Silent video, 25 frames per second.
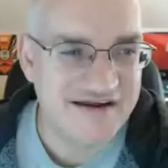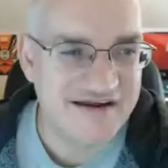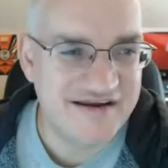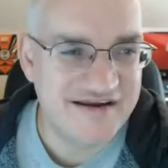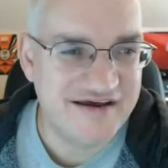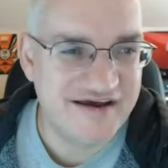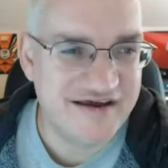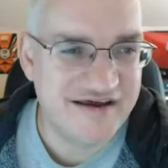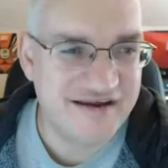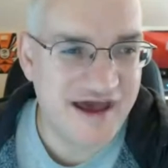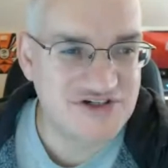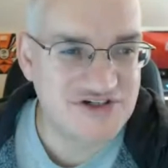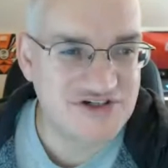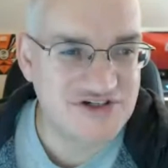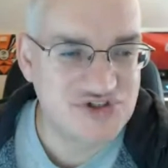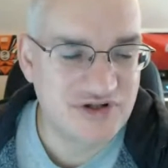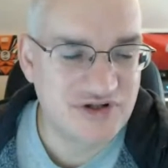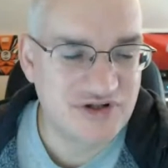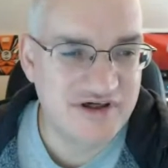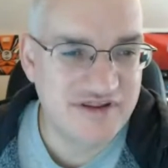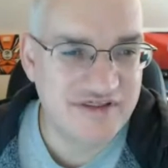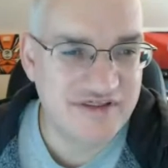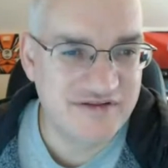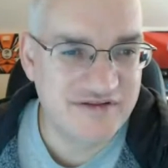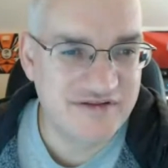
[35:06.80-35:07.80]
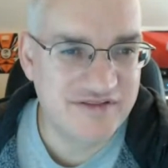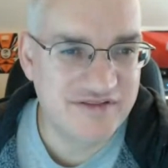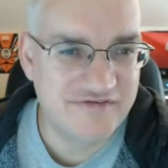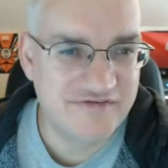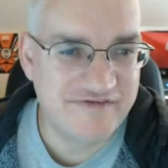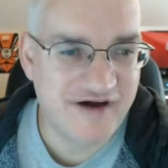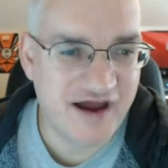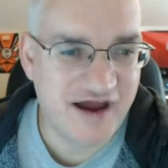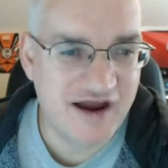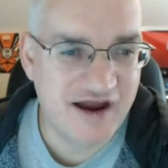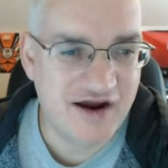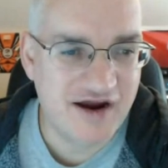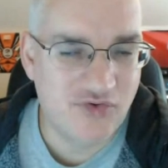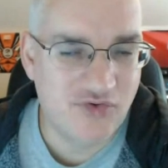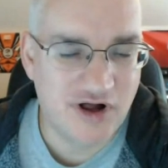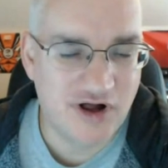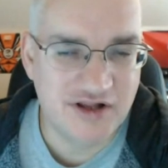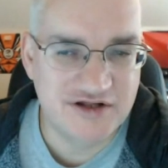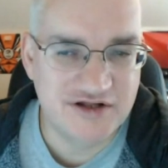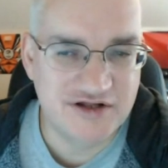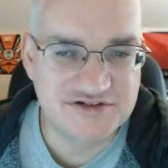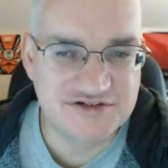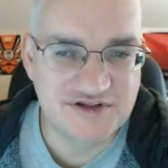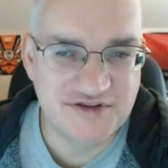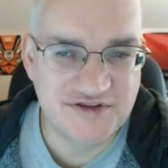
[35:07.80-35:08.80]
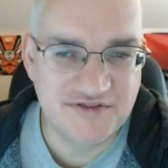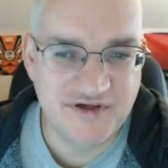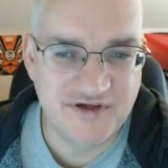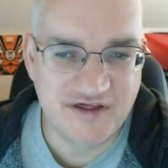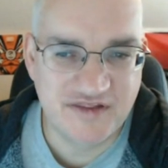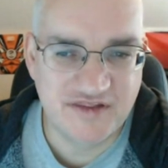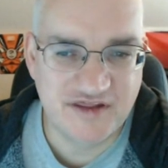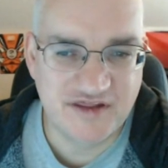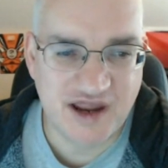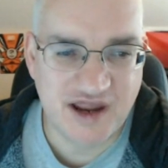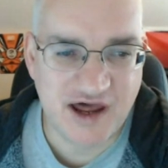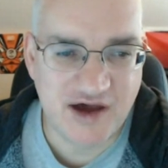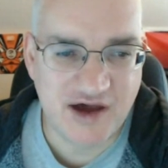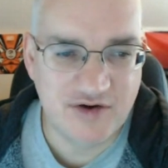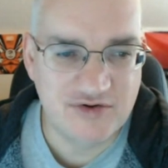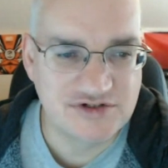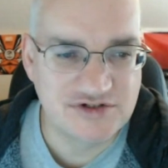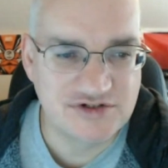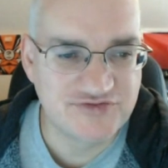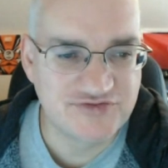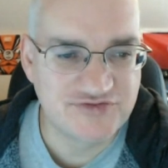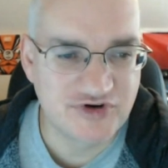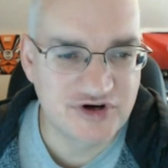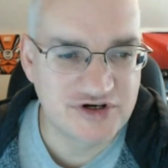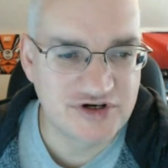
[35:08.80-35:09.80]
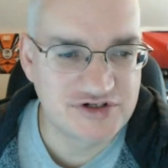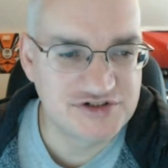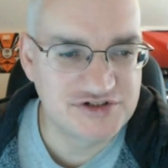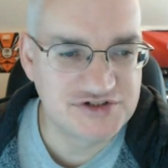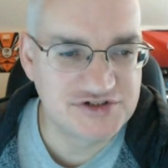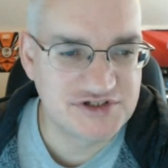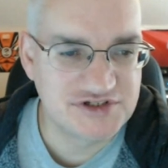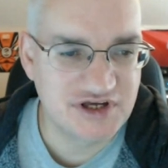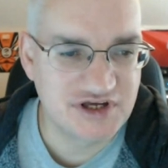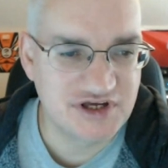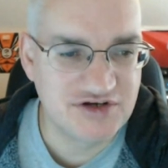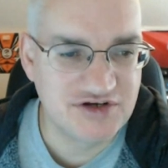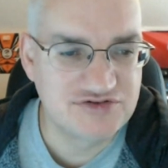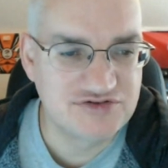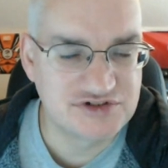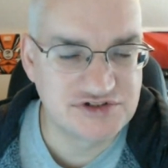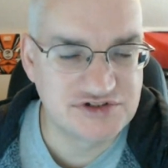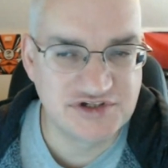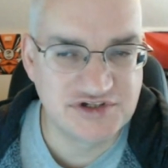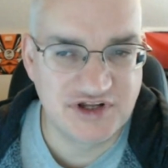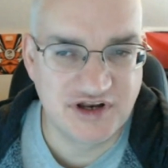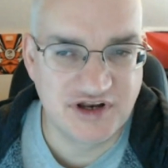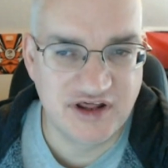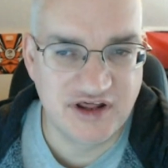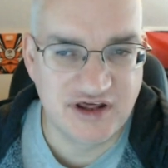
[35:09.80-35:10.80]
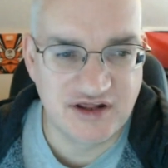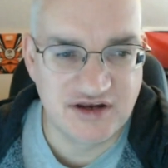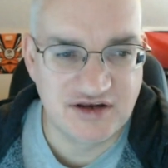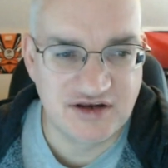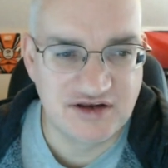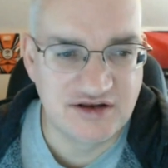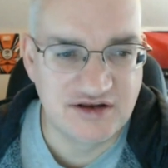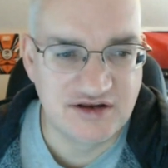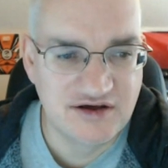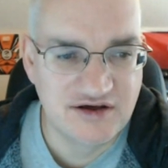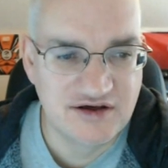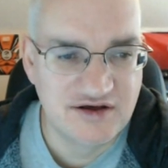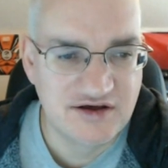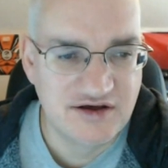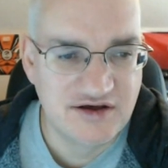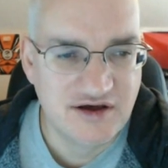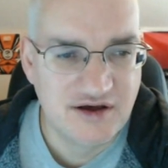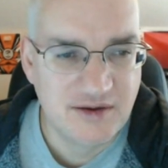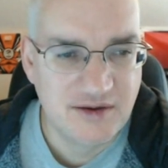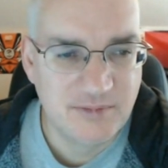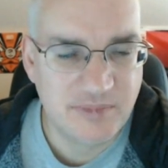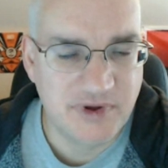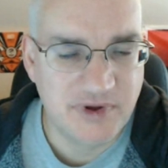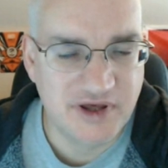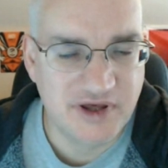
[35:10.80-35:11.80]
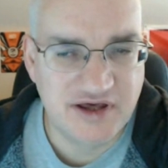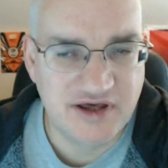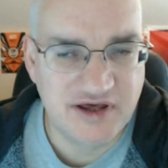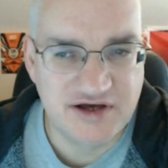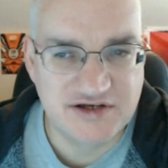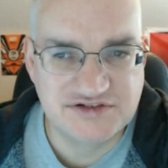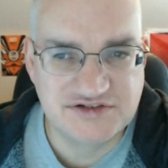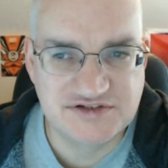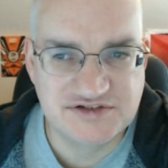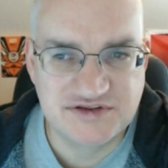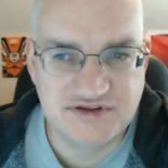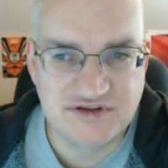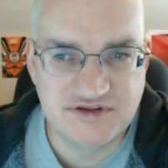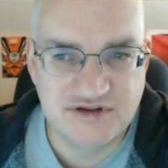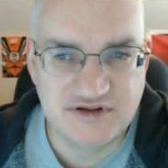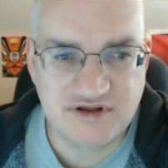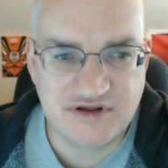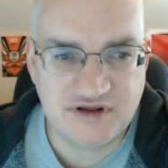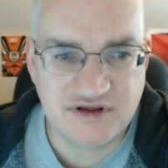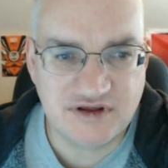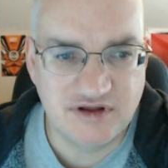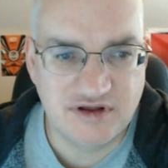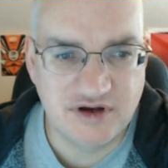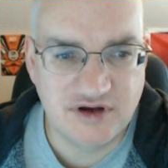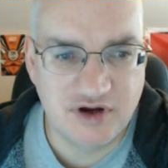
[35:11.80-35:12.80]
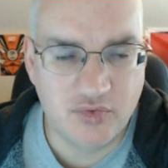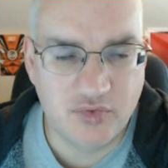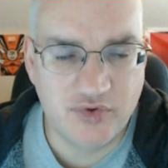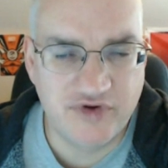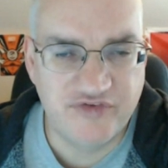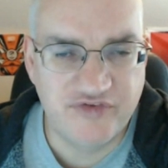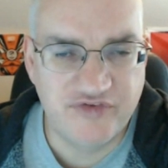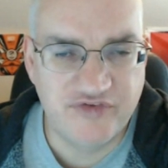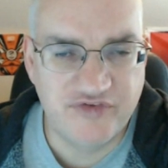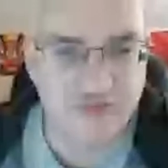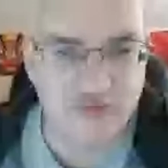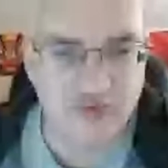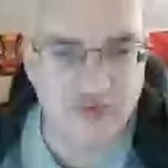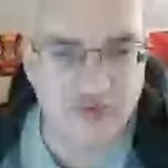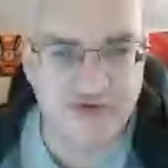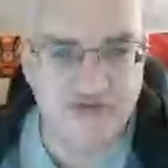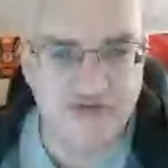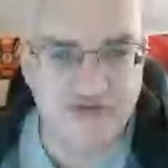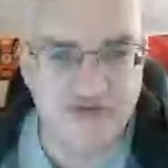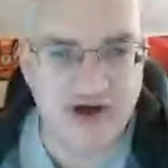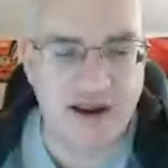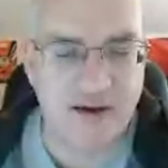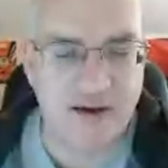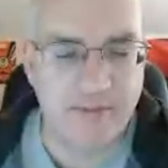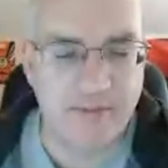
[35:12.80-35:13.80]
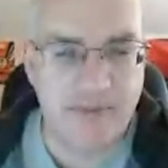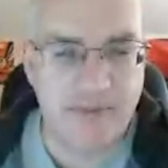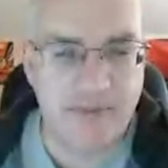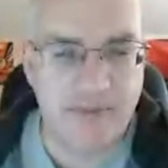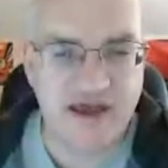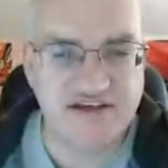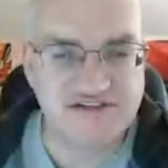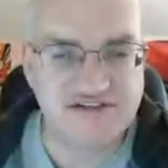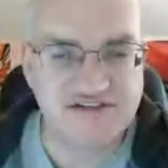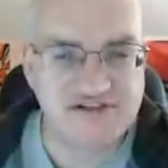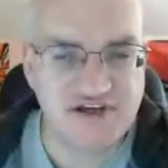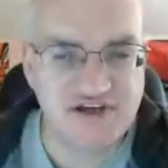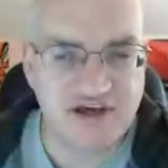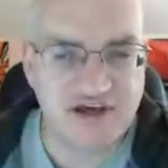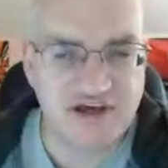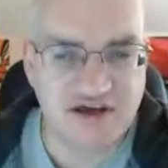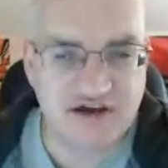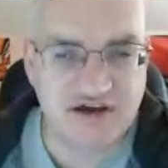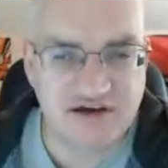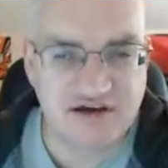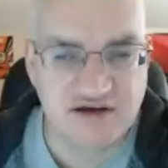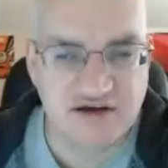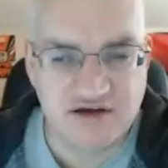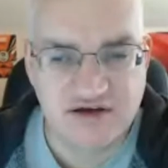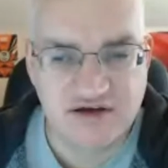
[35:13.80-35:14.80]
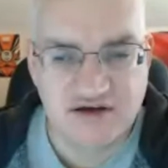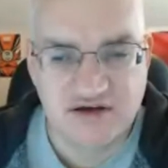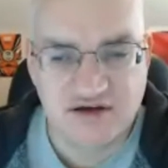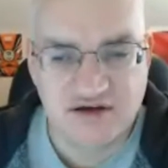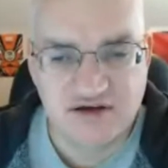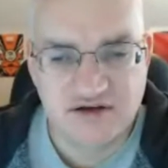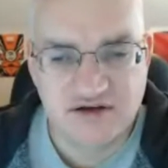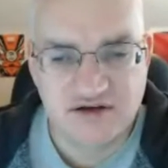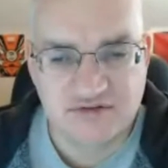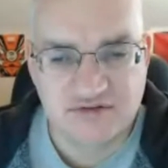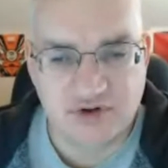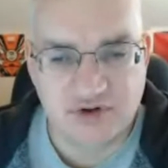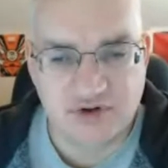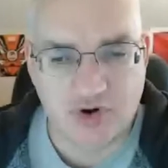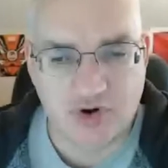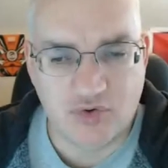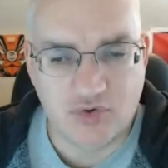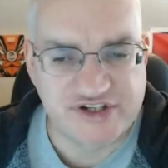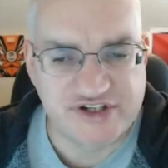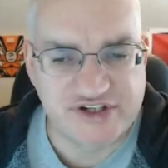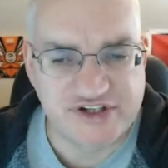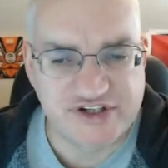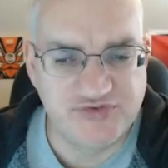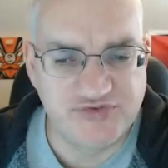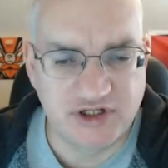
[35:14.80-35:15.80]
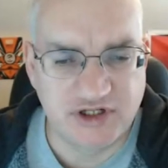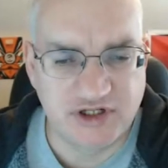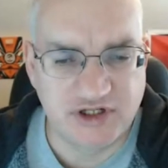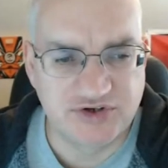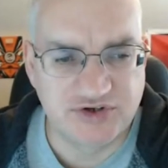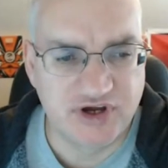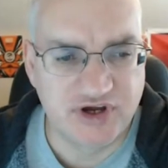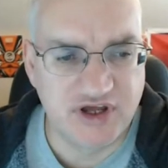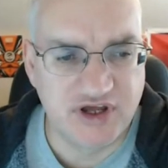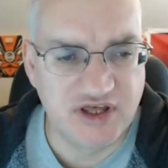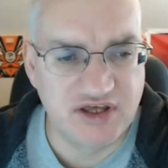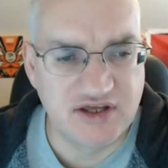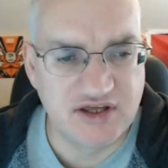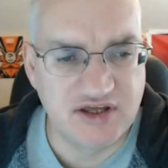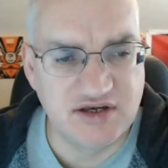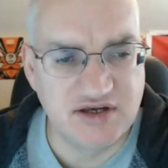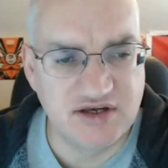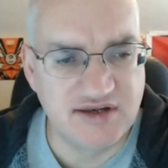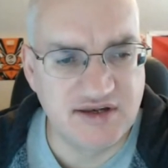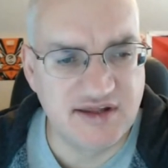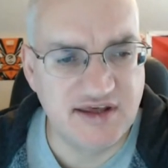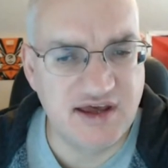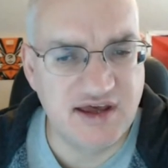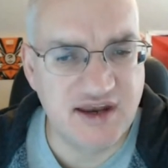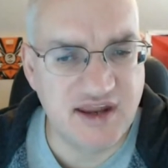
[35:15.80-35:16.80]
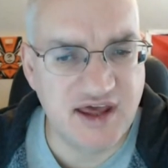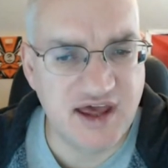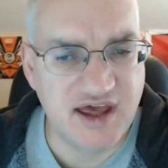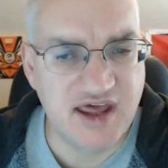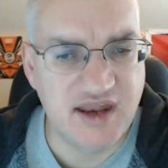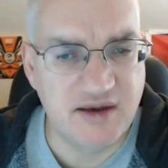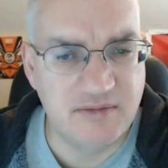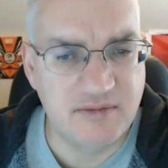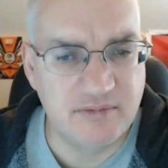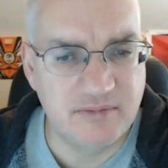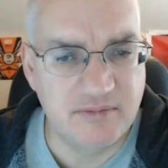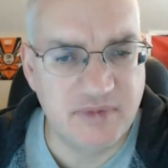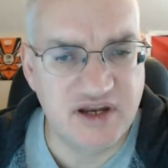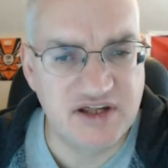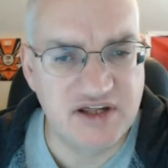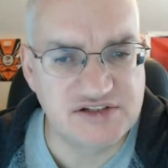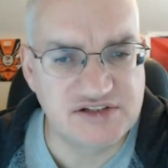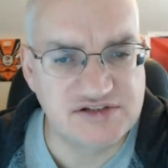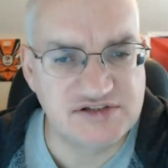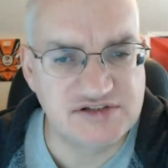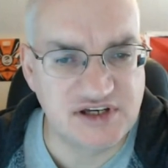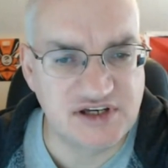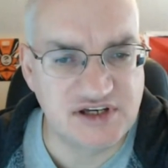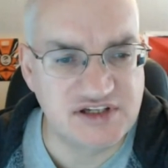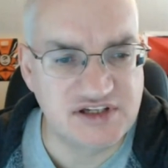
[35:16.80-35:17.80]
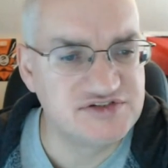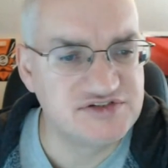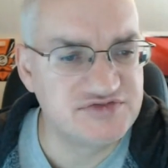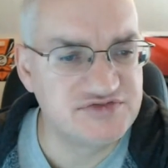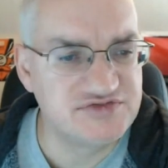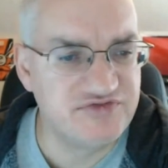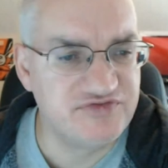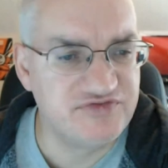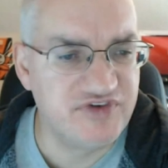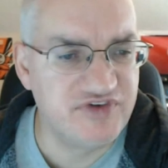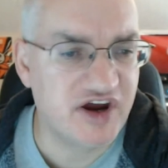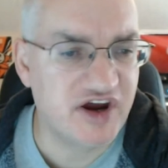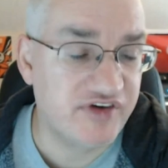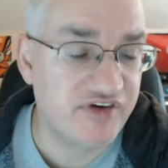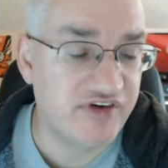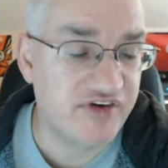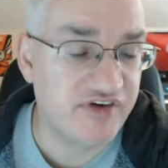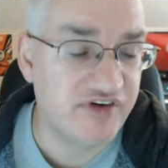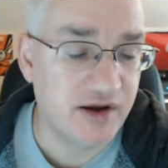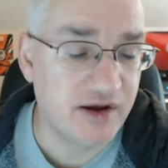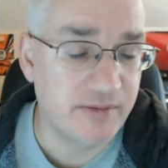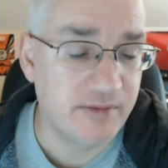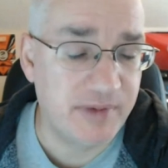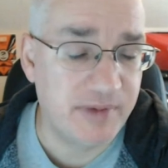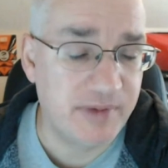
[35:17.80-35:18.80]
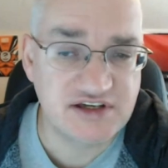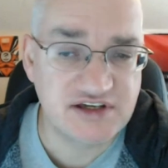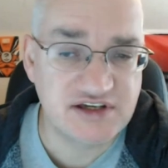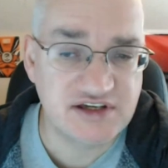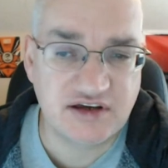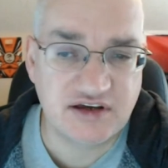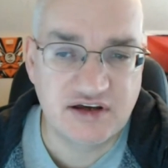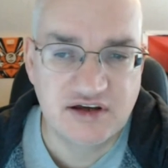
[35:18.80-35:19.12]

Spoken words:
and actually the firewall is the thing that I was first interested in because we've got a basic request filtering and DNN, but it's very, very basic,